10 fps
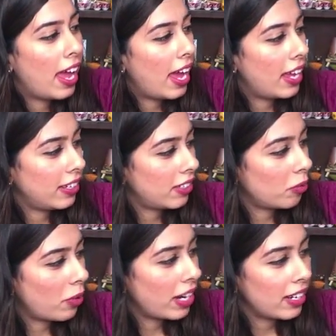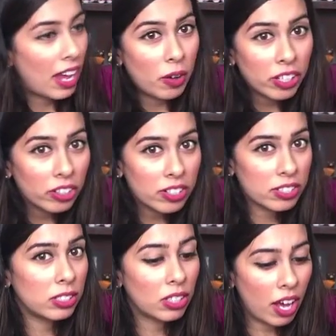And right now it
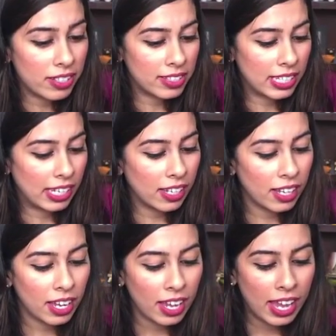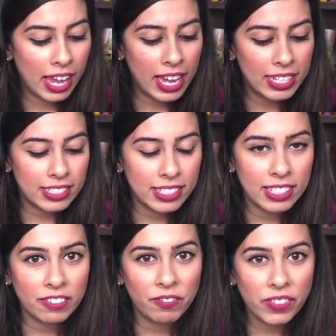looks glossy and
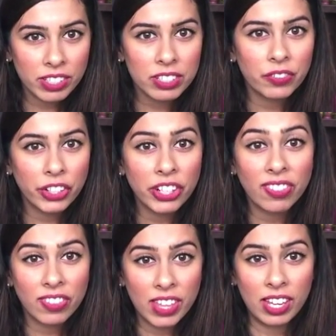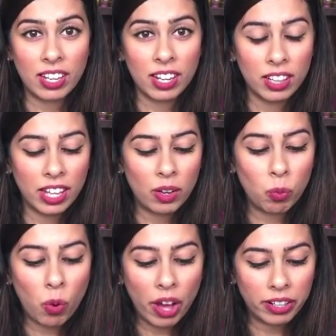it feels very thin, like
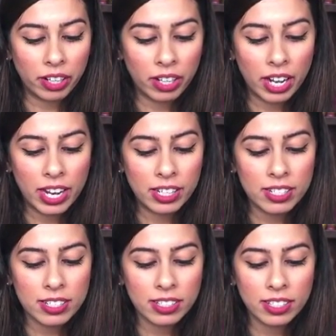water, and